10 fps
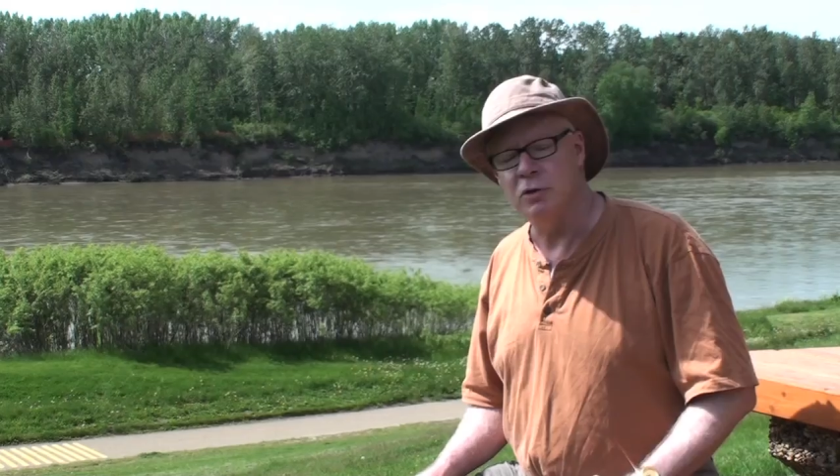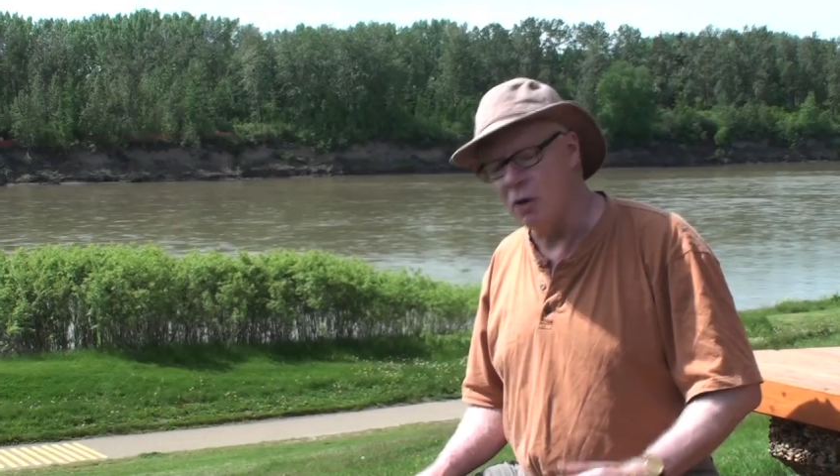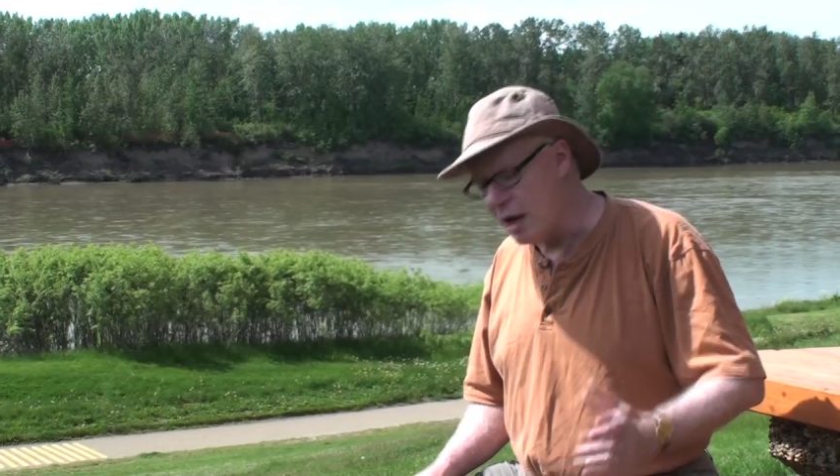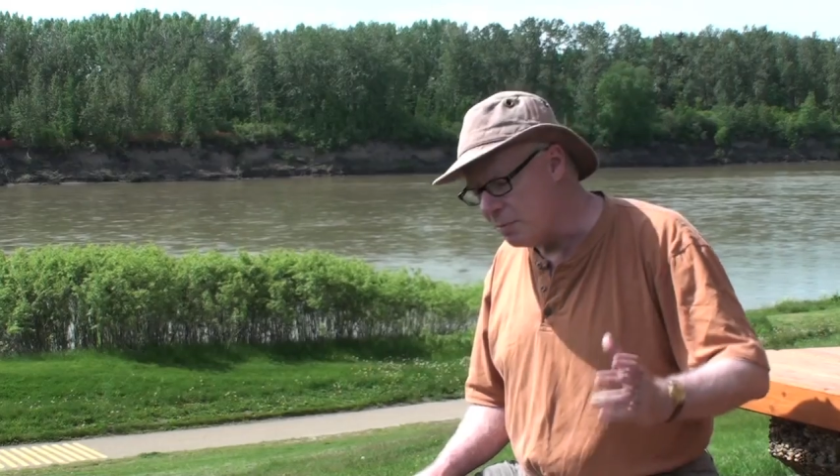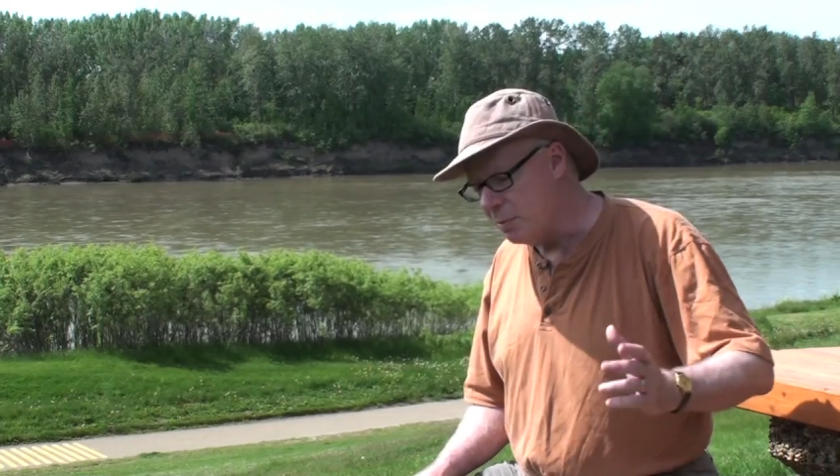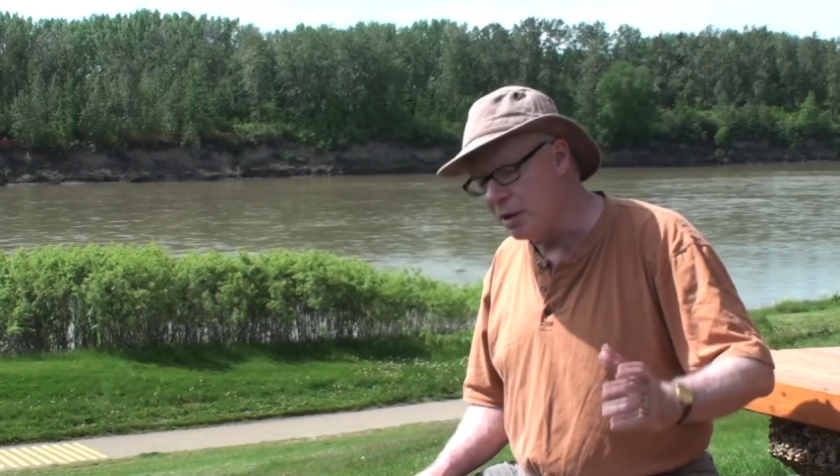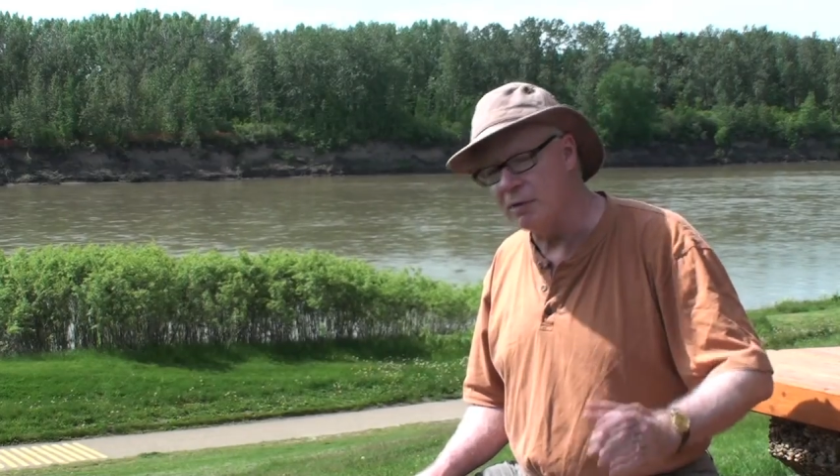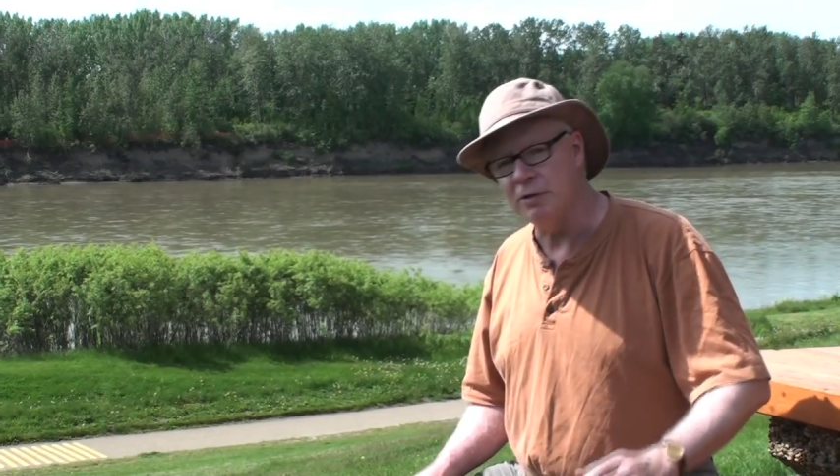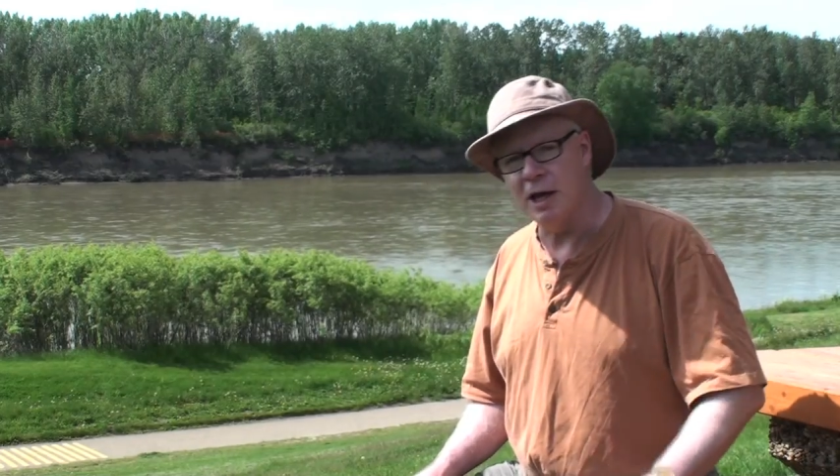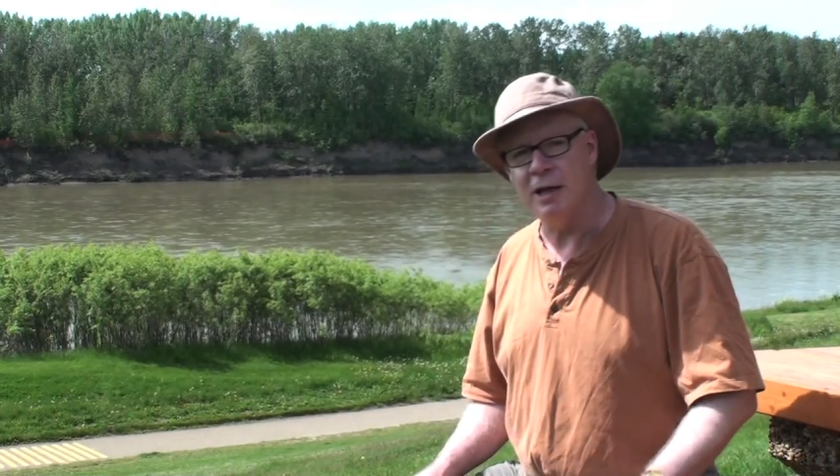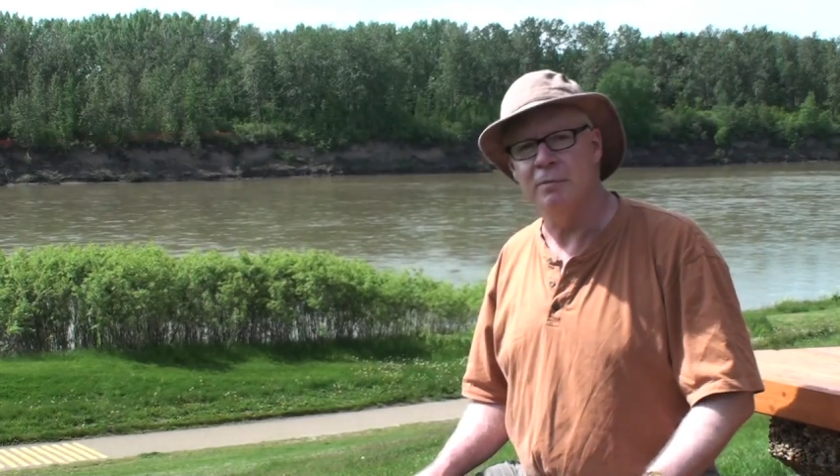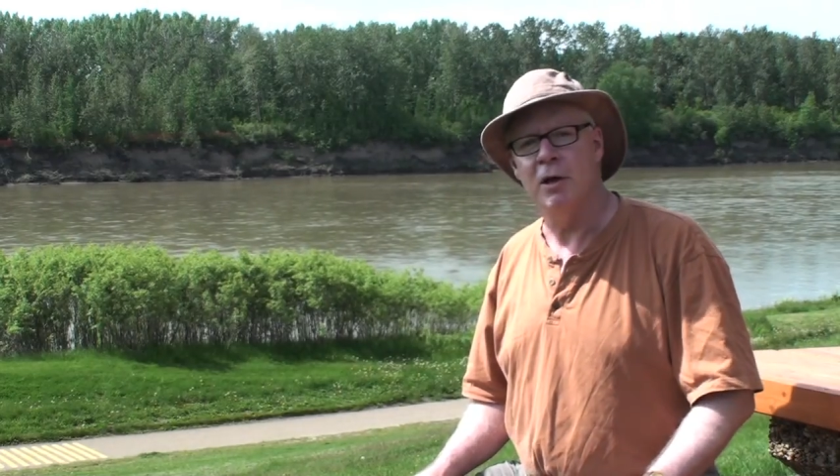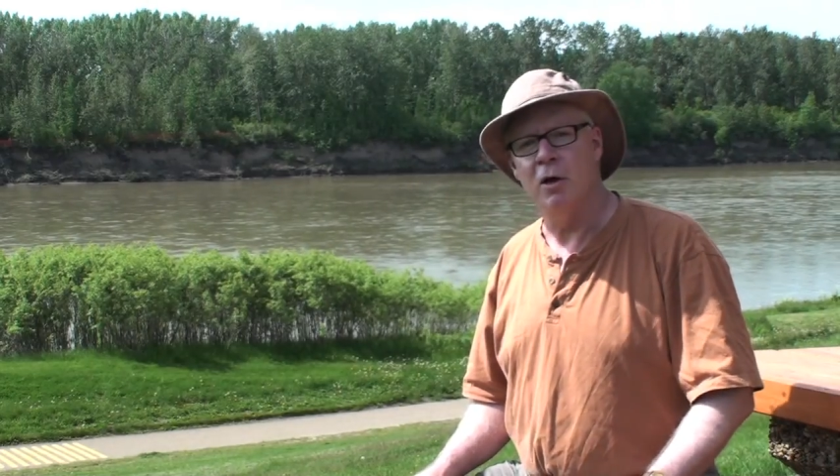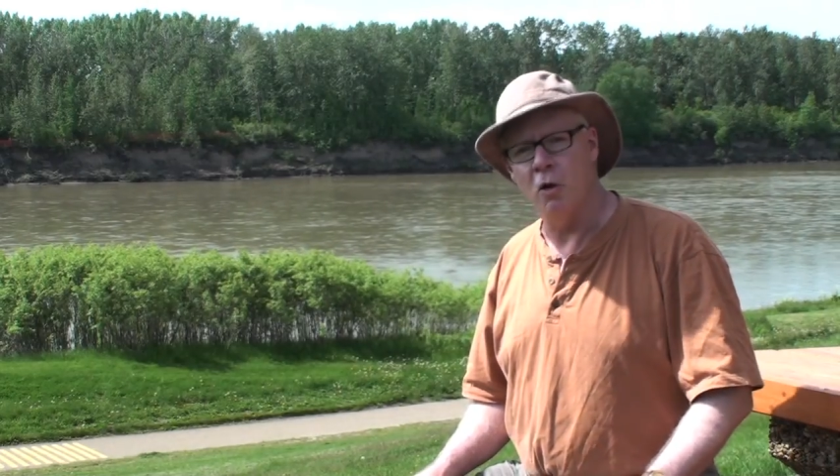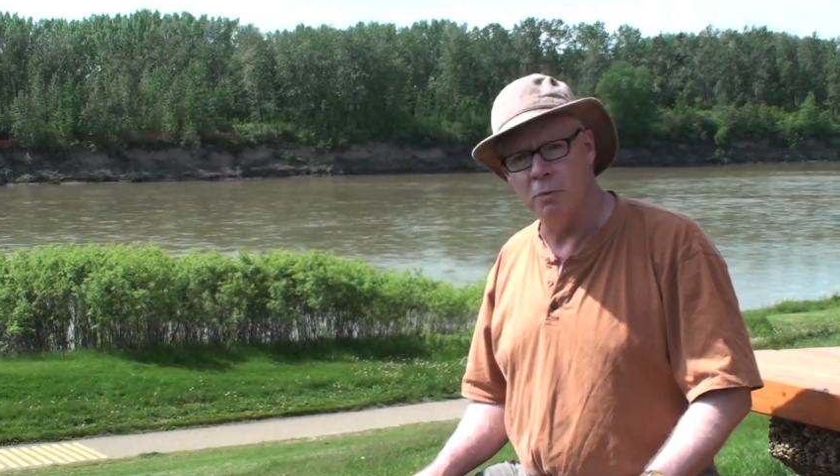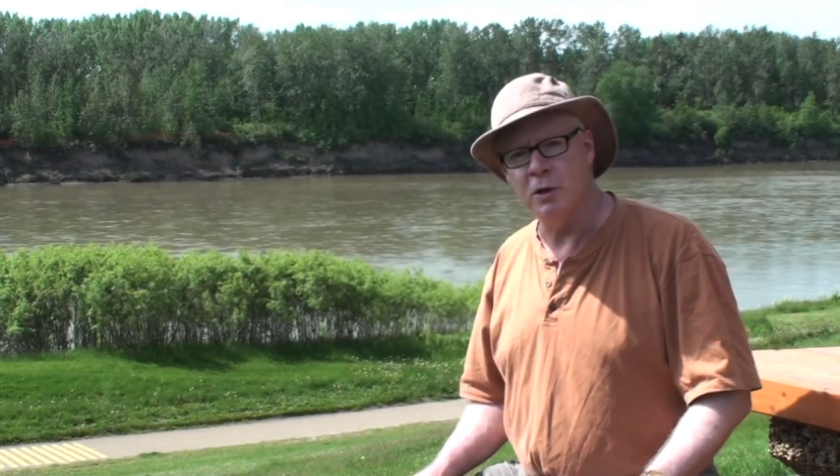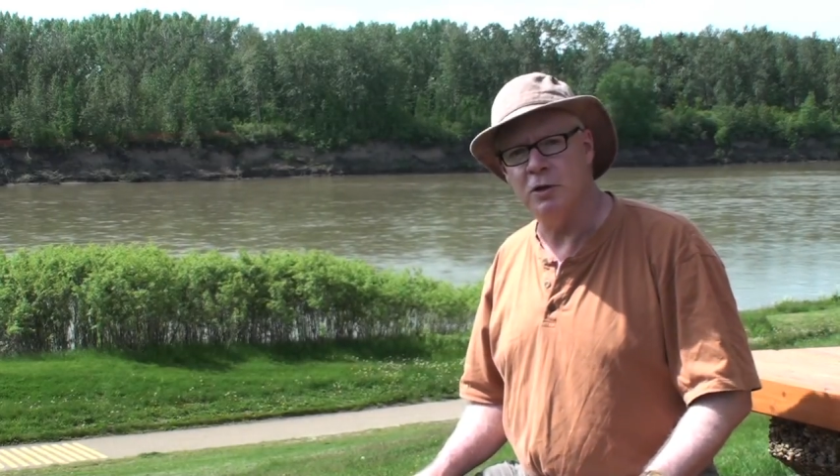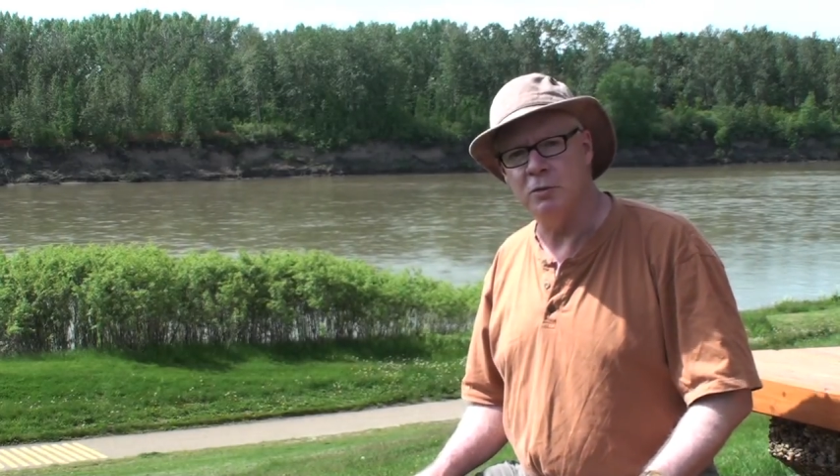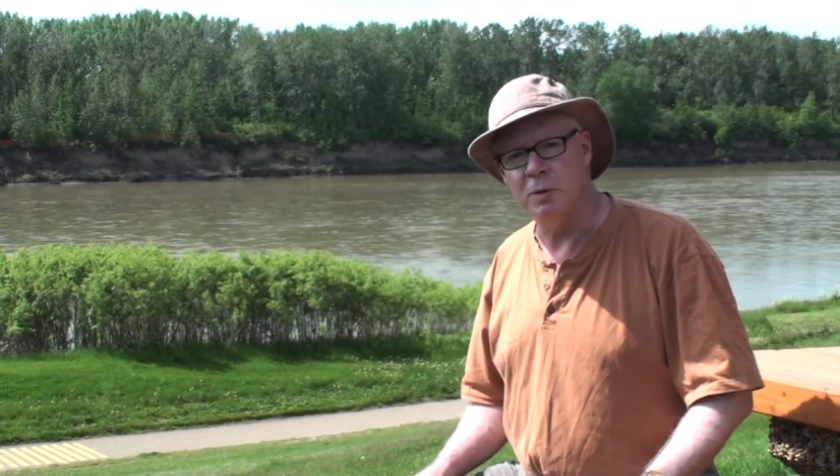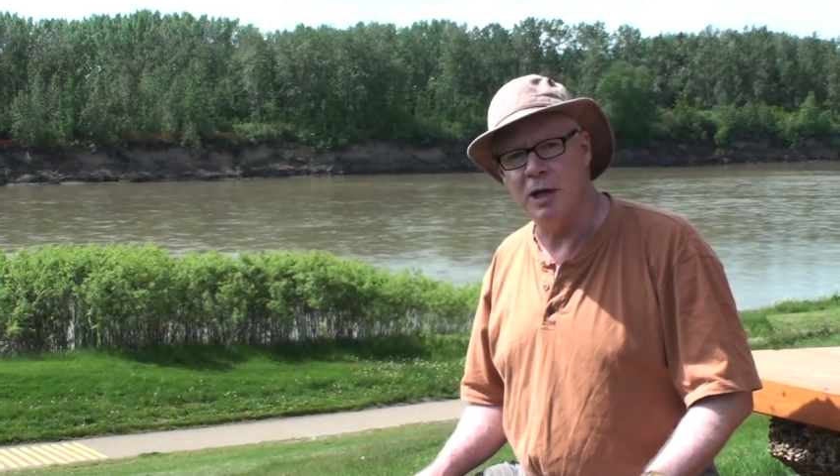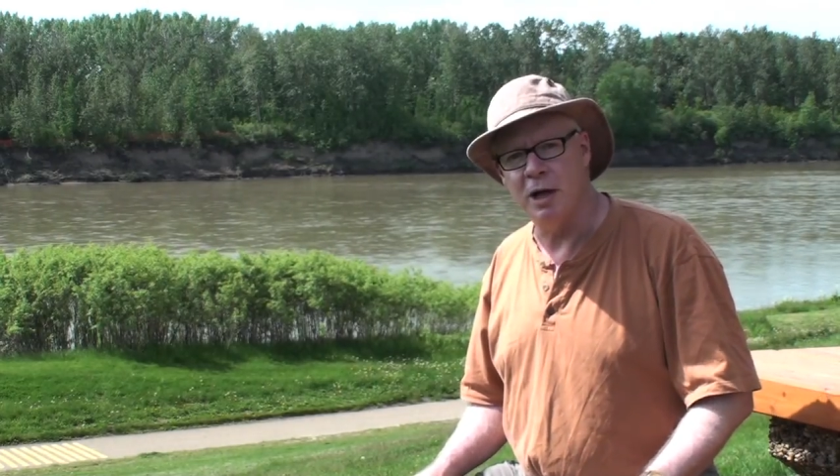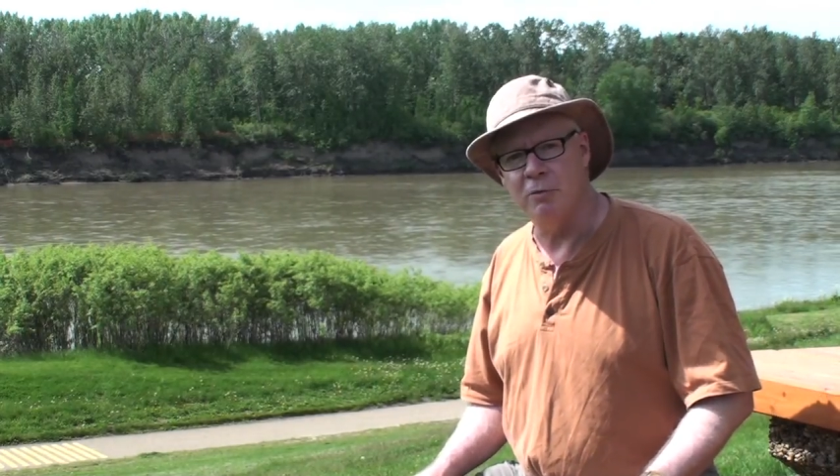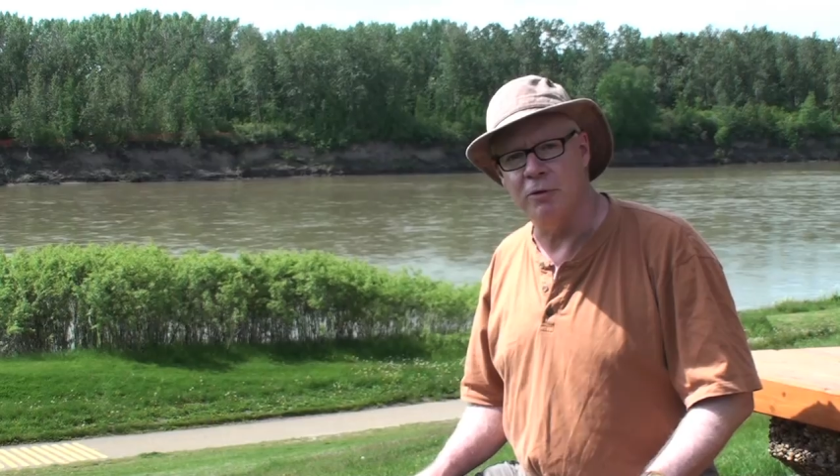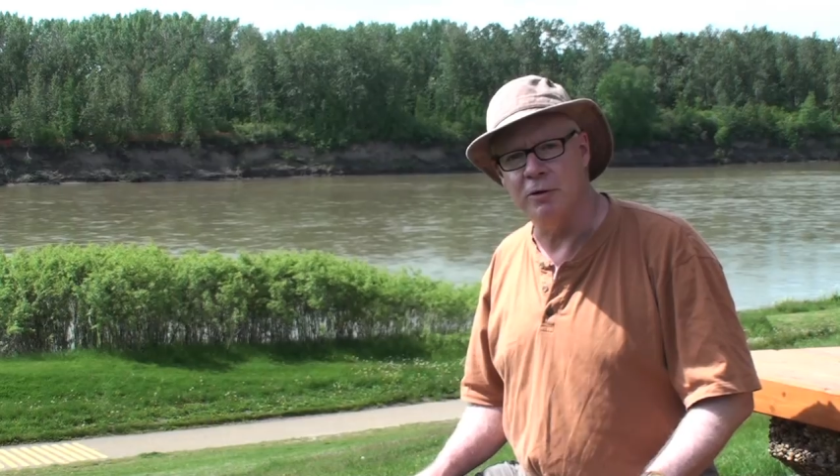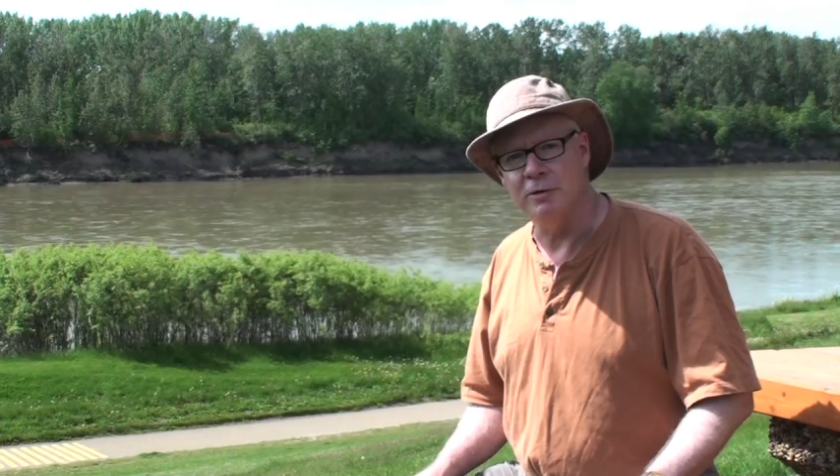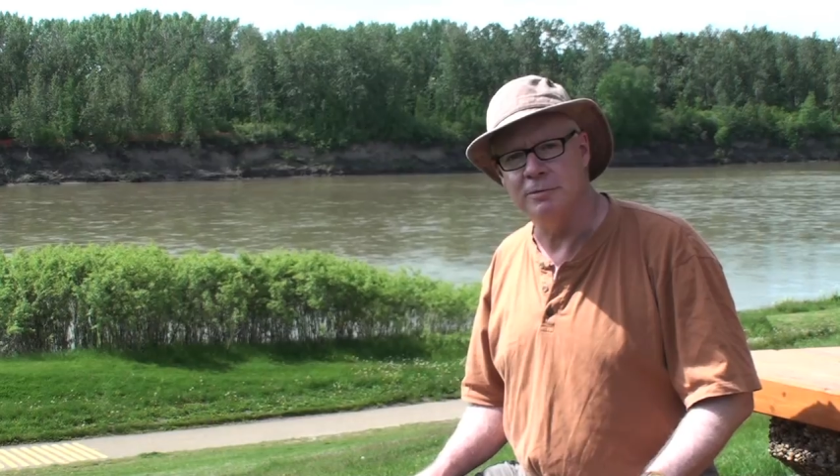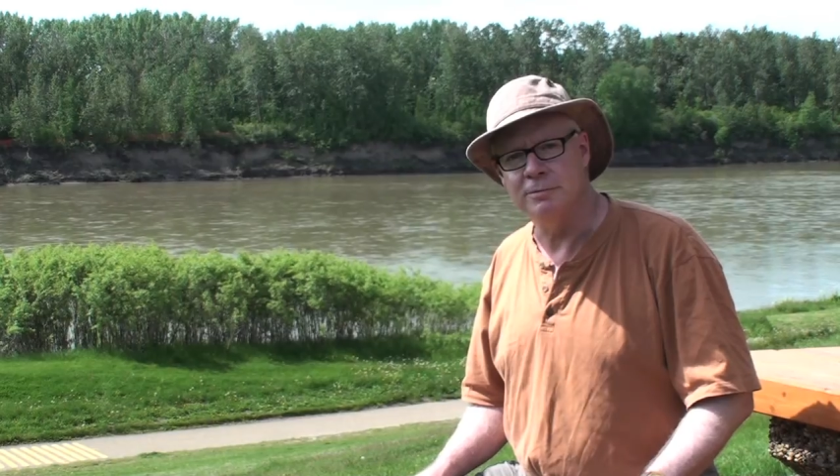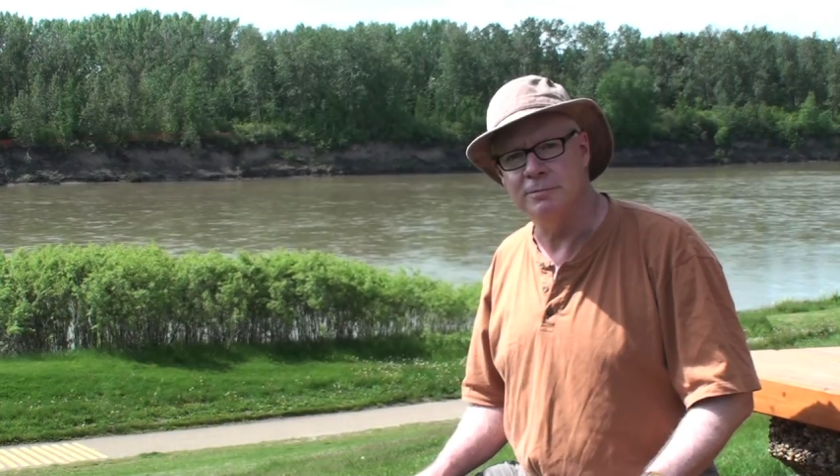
So happy butterflying, hope this has been helpful.